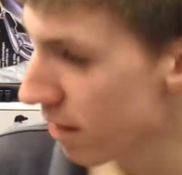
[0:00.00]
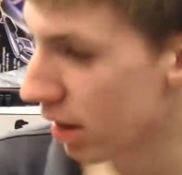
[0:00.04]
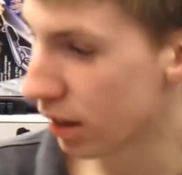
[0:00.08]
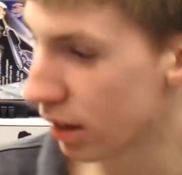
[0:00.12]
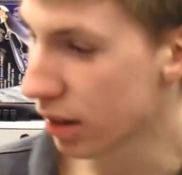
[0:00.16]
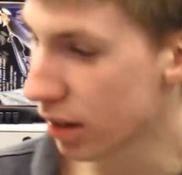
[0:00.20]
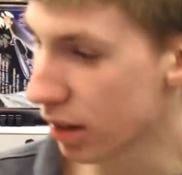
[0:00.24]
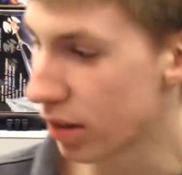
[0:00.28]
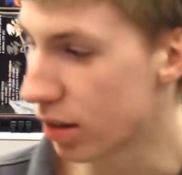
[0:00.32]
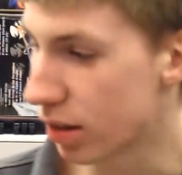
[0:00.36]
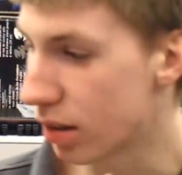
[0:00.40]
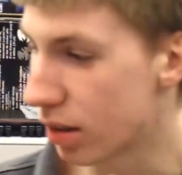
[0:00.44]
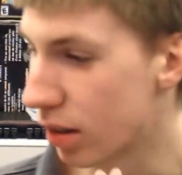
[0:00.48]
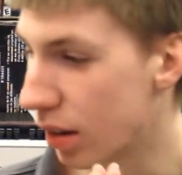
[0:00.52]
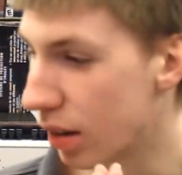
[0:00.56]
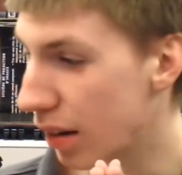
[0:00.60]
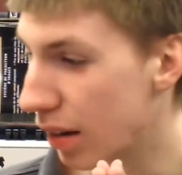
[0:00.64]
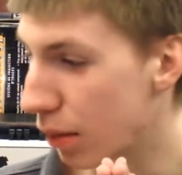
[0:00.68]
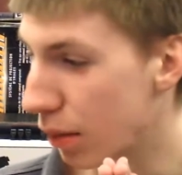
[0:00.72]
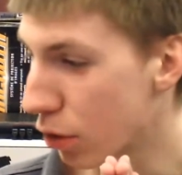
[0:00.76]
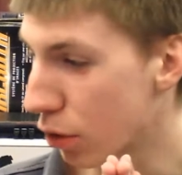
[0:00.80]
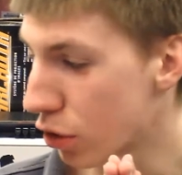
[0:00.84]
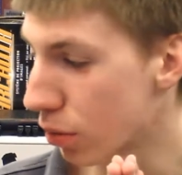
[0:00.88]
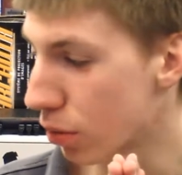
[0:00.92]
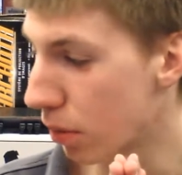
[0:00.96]
Let's
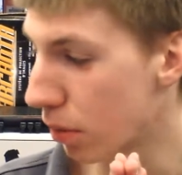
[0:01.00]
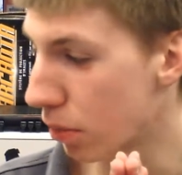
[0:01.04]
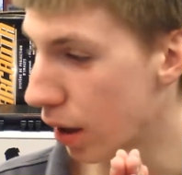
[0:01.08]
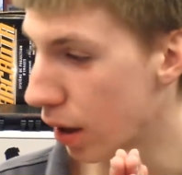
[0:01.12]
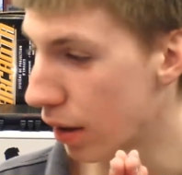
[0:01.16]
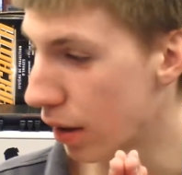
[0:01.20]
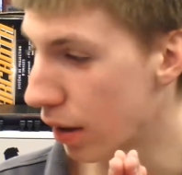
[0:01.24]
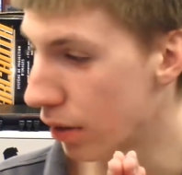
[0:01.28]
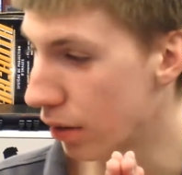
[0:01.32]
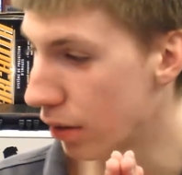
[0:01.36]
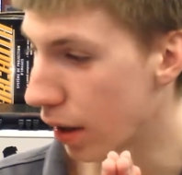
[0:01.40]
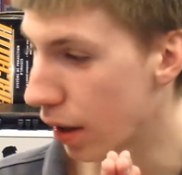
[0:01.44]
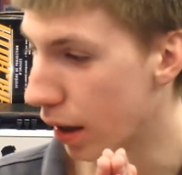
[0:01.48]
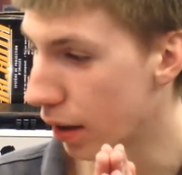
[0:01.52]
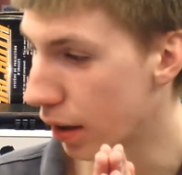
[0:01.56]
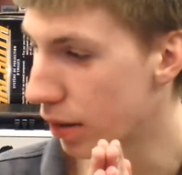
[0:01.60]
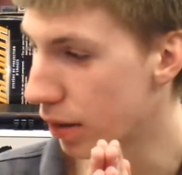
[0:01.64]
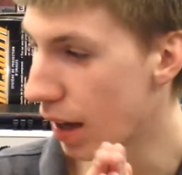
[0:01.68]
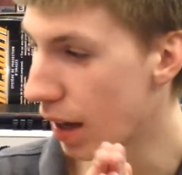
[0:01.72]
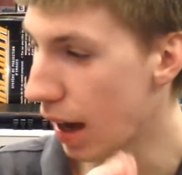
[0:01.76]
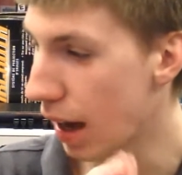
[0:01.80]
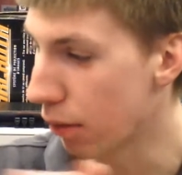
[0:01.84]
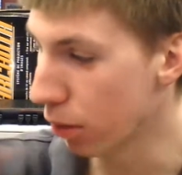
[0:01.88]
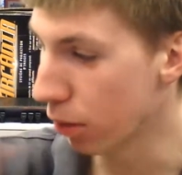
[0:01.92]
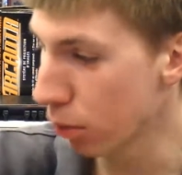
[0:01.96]
see, which one will I do
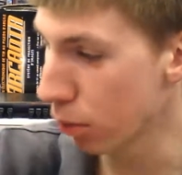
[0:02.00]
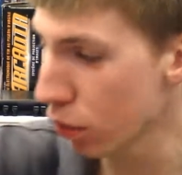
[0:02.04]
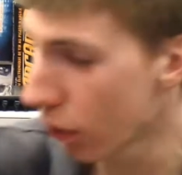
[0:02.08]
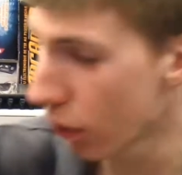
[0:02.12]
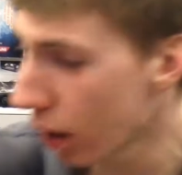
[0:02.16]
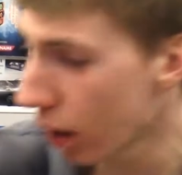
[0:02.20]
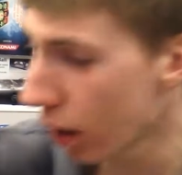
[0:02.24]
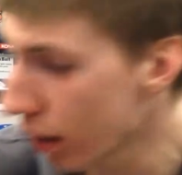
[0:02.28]
next? Yeah, we'll move